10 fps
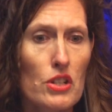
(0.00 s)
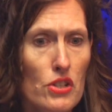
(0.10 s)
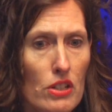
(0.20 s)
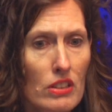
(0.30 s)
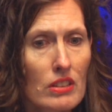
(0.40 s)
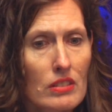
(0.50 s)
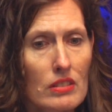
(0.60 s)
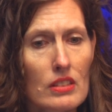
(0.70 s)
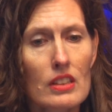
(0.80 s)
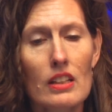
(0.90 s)
traditional
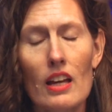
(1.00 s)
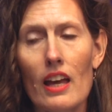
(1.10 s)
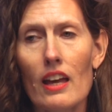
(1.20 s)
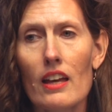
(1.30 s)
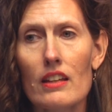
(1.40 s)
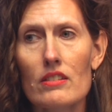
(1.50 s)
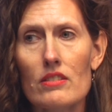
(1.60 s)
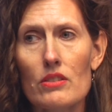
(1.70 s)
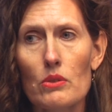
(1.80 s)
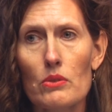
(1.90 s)

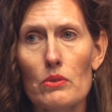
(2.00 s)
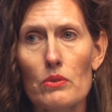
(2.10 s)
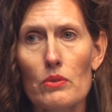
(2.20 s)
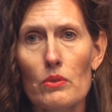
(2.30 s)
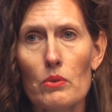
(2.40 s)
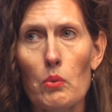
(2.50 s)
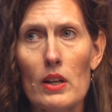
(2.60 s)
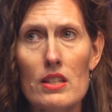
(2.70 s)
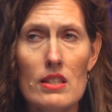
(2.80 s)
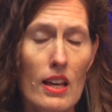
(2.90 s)
and
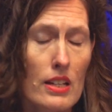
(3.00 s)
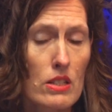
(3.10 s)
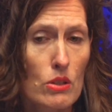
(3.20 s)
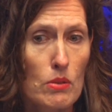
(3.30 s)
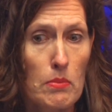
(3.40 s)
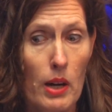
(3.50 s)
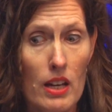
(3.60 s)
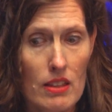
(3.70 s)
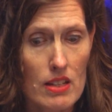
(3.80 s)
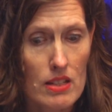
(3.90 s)
what it's like to
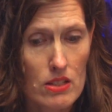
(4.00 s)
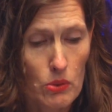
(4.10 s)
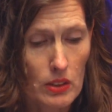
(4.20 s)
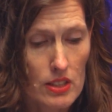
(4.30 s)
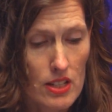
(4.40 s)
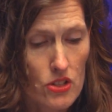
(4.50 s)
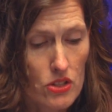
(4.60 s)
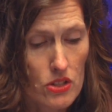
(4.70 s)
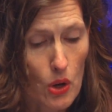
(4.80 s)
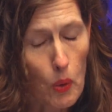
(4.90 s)
break these
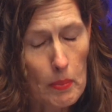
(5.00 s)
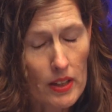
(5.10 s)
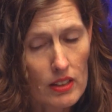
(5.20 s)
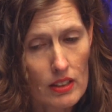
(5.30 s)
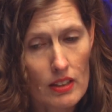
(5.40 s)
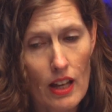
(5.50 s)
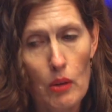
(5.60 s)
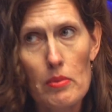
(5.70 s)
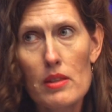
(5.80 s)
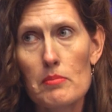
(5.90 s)
organizations open and
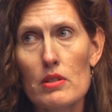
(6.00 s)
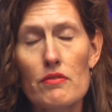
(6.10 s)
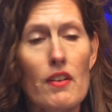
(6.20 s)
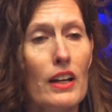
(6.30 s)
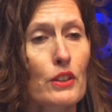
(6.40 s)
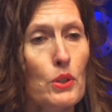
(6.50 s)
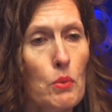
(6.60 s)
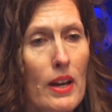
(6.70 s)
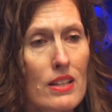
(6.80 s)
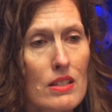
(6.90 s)
help them to find new
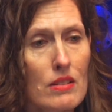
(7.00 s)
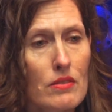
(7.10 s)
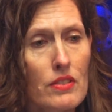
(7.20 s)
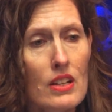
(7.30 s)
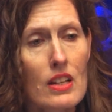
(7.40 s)
ways of